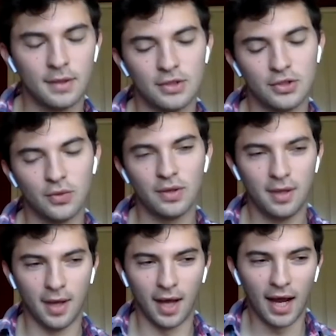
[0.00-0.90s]
So
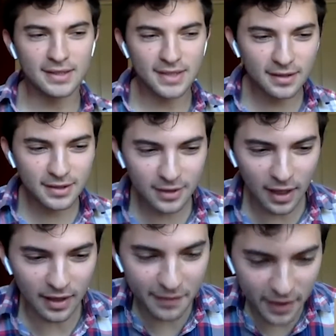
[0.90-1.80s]
I say this a
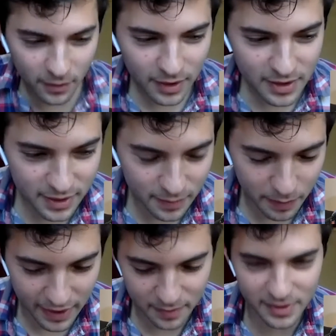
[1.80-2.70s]
lot. If anyone is
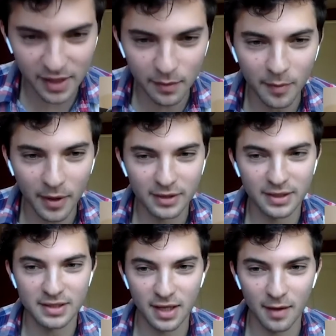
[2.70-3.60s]
pessimistic about
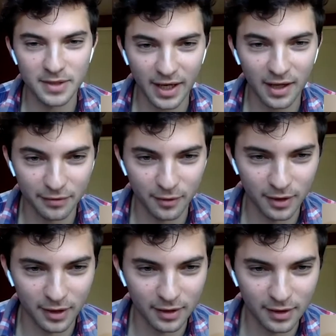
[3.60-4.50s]
politics, come to
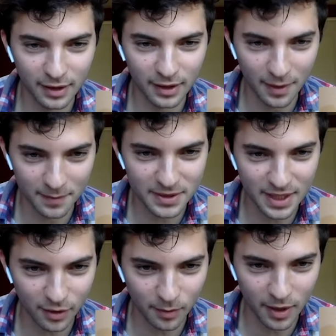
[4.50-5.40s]
California, like come to
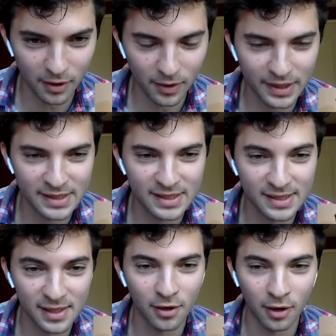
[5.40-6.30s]
Sacramento and
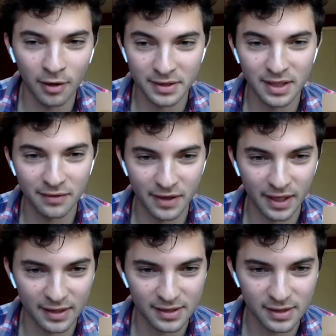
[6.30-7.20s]
see all the stuff that
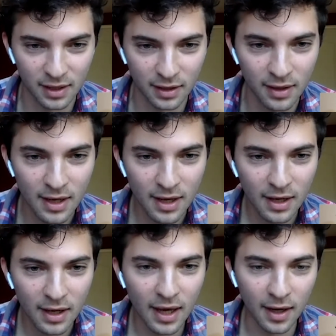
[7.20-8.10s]
gets done.
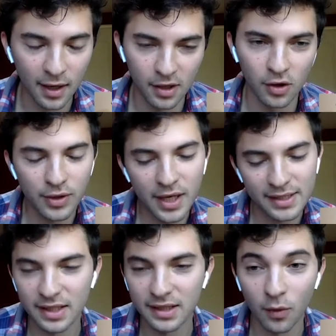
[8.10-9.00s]
And, you can't
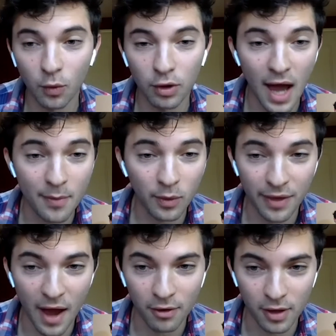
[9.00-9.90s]
say that that wouldn't happen
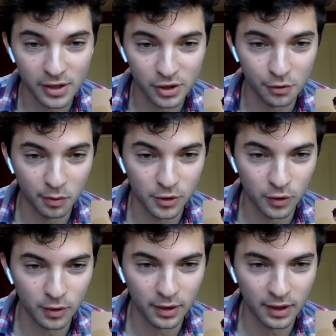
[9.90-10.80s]
without a
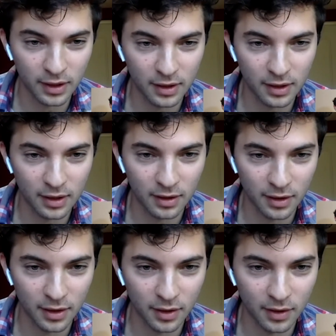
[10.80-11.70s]
supermajority,
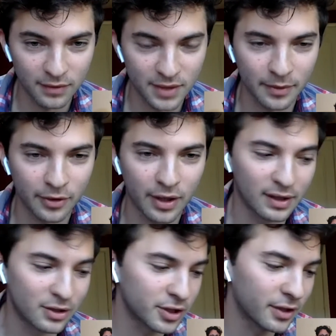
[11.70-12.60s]
of Democratic
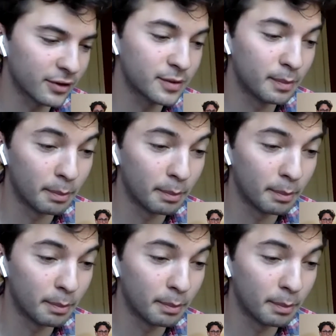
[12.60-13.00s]
legislators.